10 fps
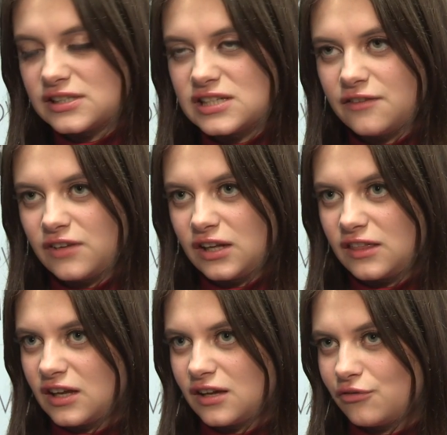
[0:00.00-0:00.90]
and TV
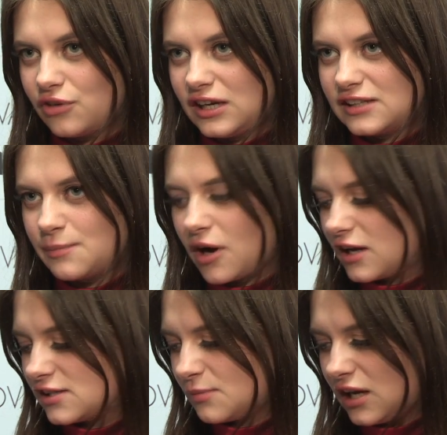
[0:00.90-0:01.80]
that really
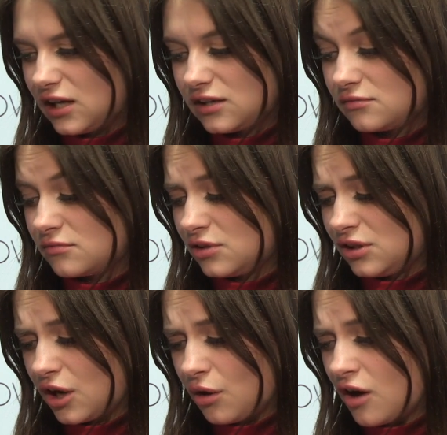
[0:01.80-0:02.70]
inspires me, and you
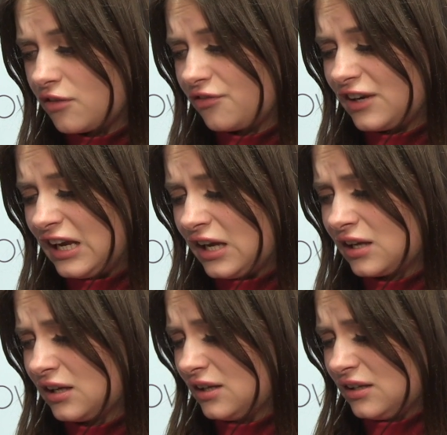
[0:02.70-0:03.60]
know, hopefully
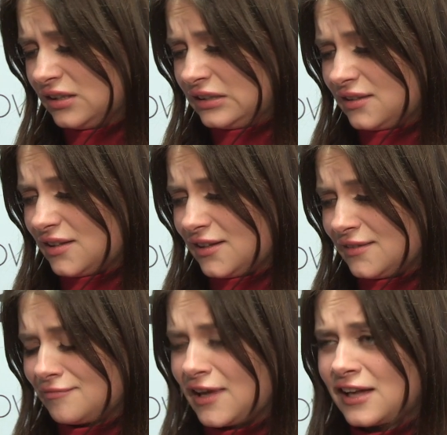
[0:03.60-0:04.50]

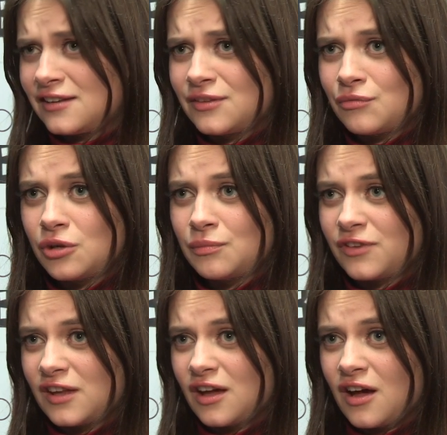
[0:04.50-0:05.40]
get in some rooms
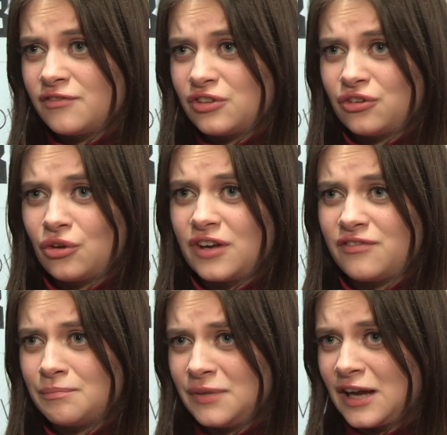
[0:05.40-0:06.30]
that I've just not
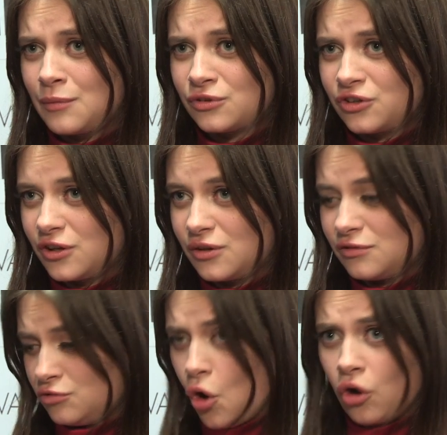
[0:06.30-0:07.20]
even been able to
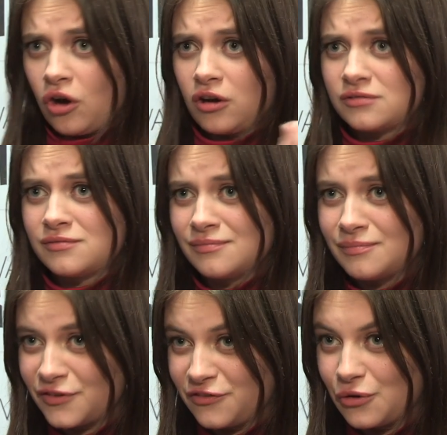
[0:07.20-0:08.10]
knock on
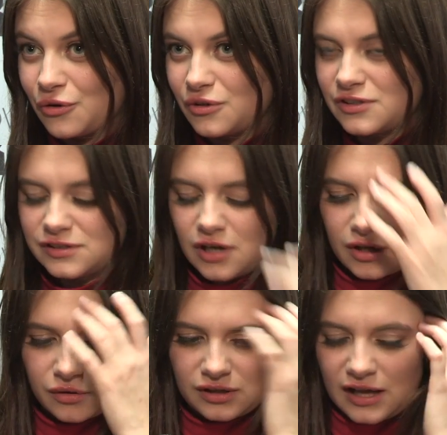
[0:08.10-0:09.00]
before.
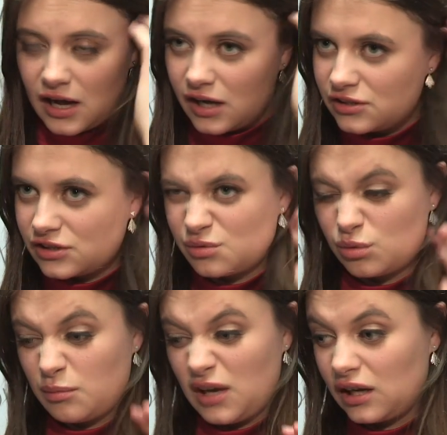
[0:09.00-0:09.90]
So yeah, I just
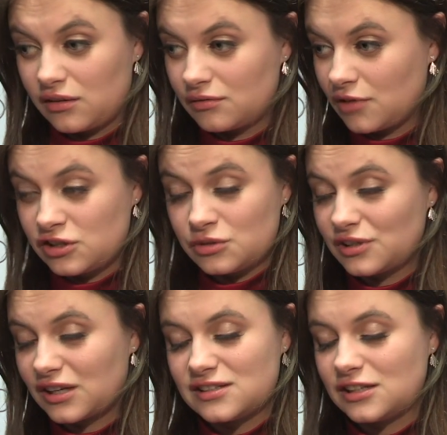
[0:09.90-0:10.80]
want to make, I just
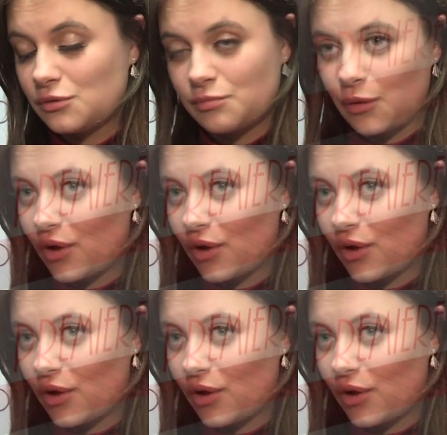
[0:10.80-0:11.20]
want to continue with my